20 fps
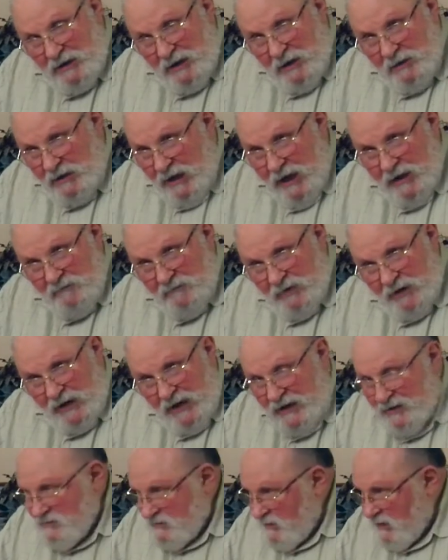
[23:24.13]
an
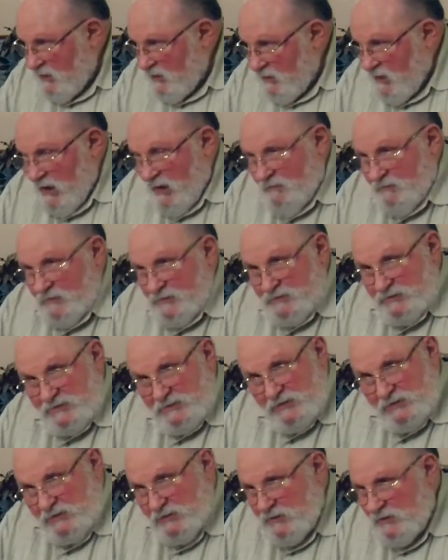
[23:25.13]
everlasting
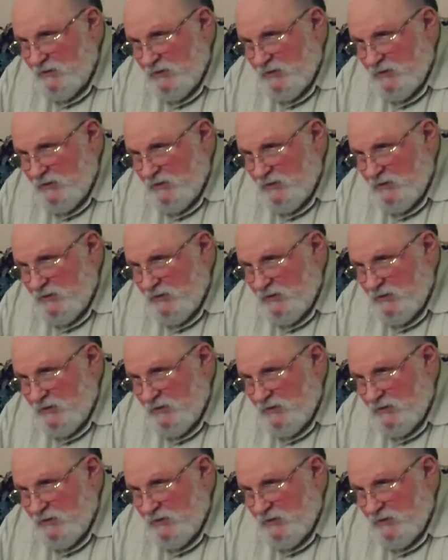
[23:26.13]
novice.